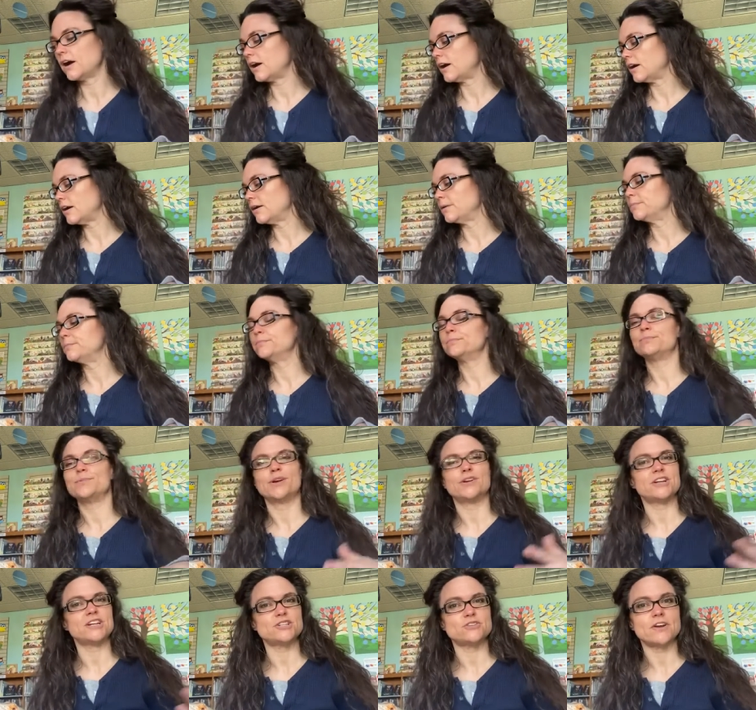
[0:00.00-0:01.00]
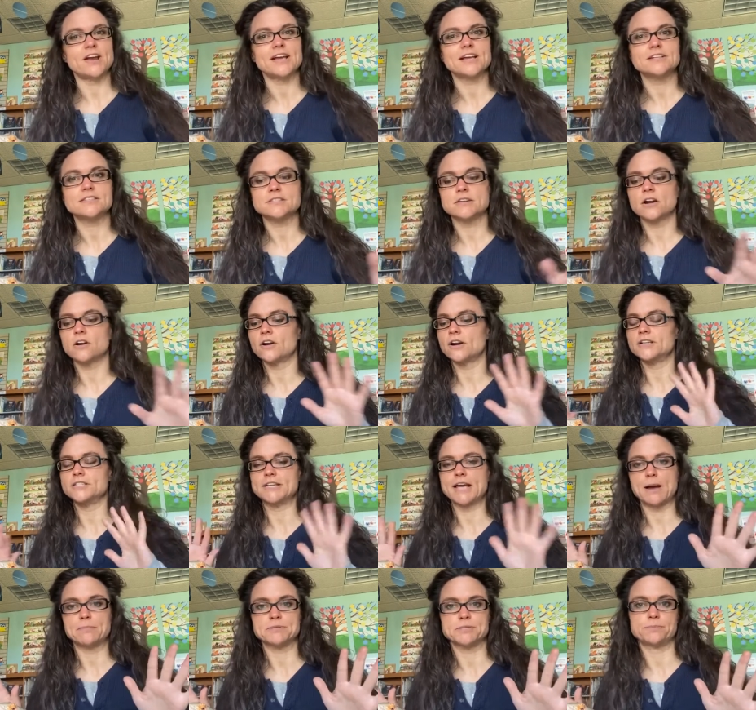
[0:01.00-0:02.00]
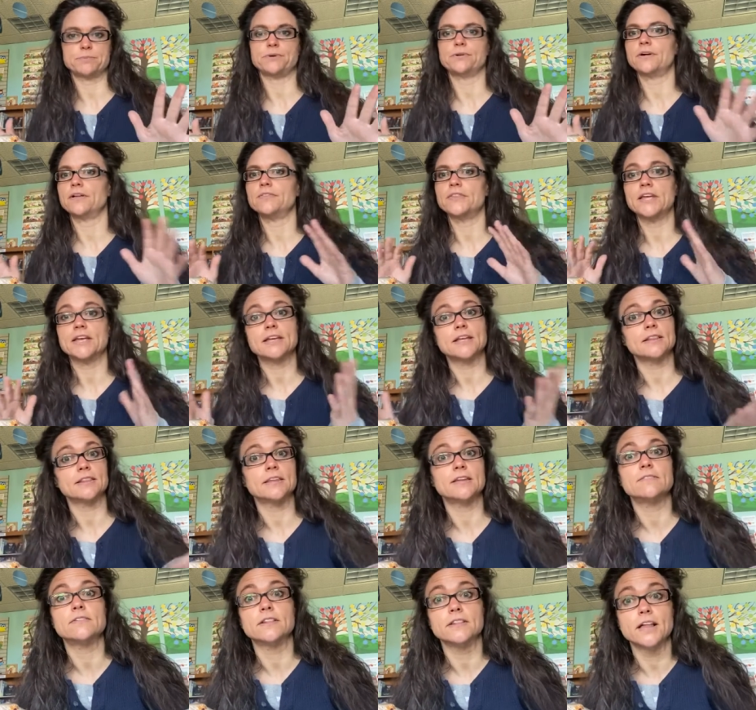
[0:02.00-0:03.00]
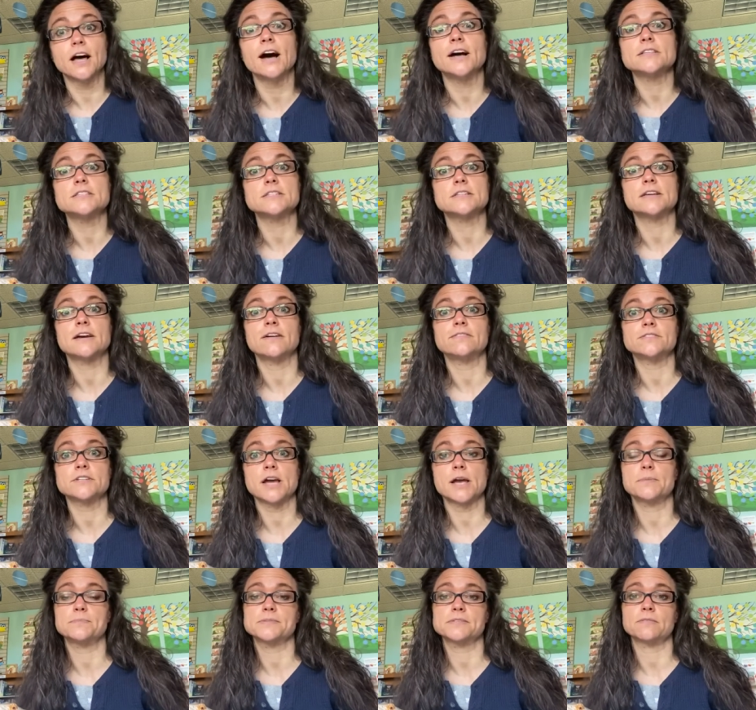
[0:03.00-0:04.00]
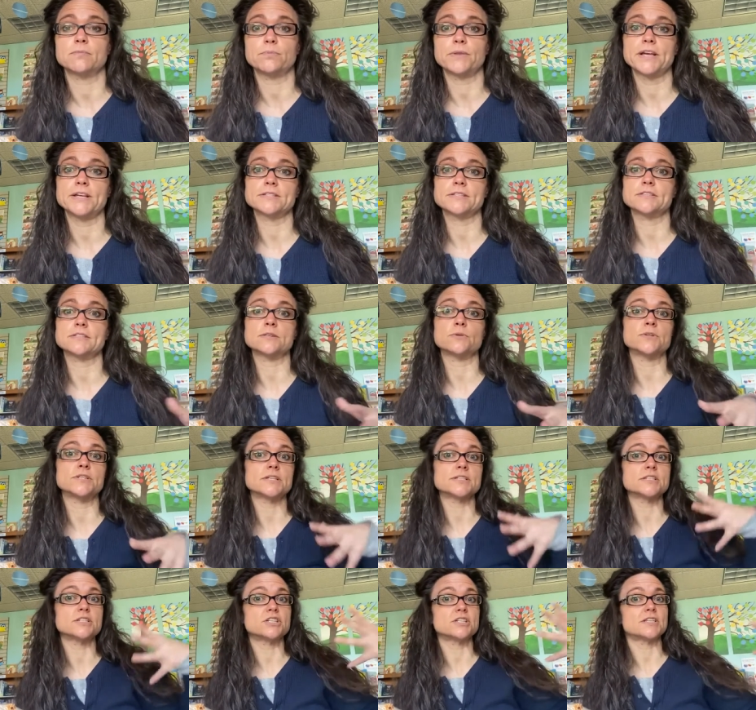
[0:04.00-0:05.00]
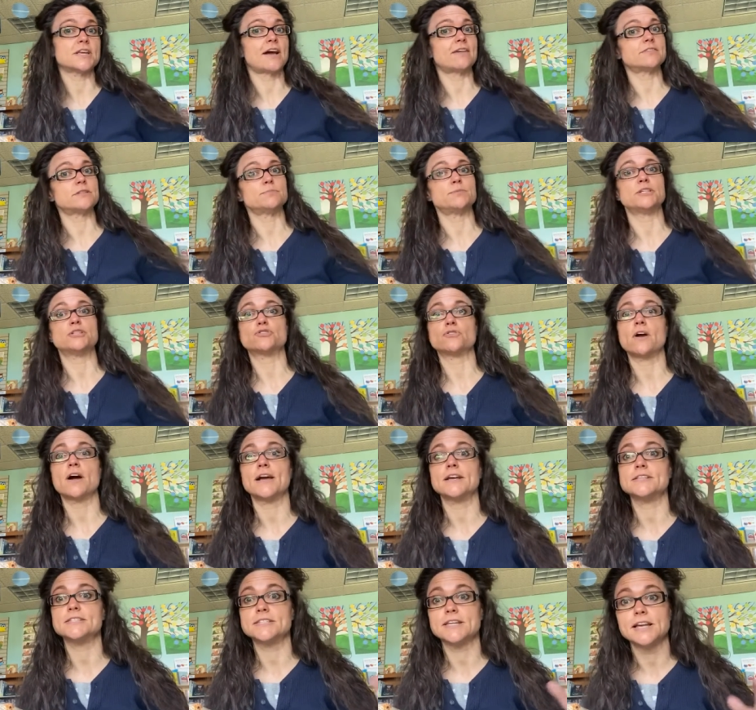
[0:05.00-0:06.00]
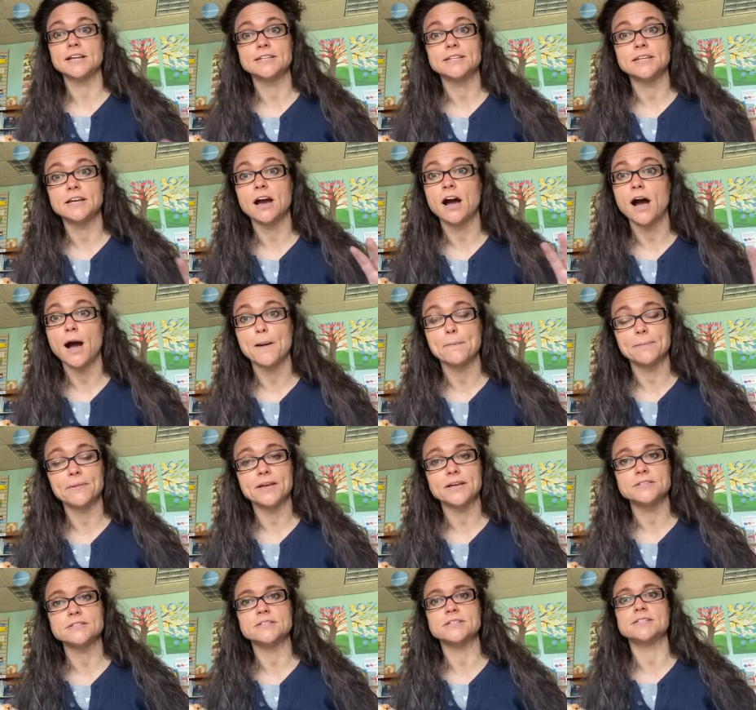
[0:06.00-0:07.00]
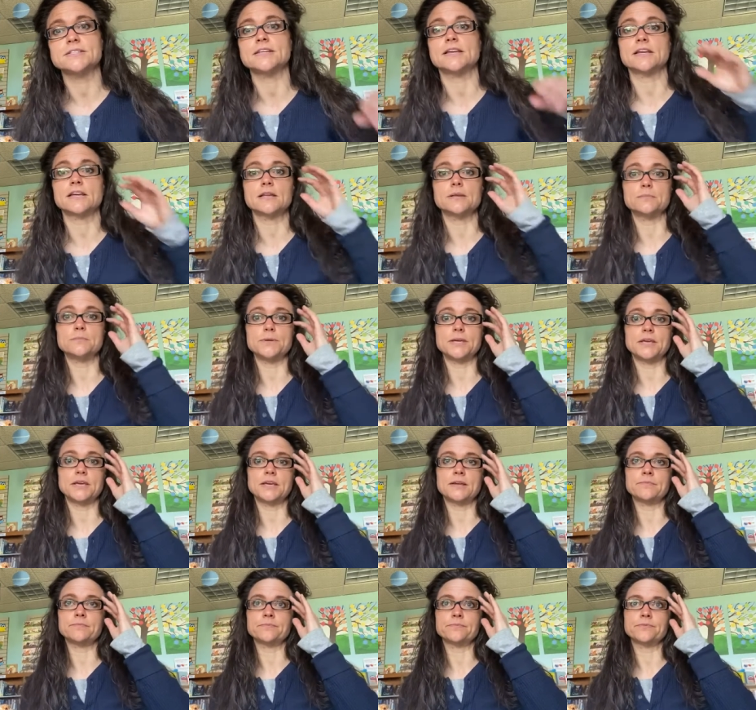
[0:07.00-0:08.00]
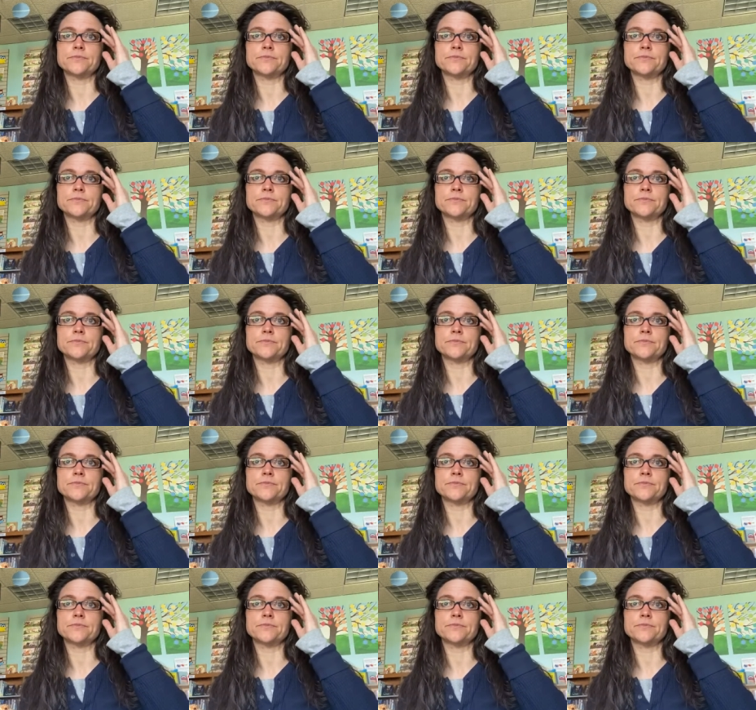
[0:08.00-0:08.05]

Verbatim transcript: Um, bearded dragons are adaptable and they can live in lots of types of places. So it doesn't just have to be dry, sandy, hot places. It can be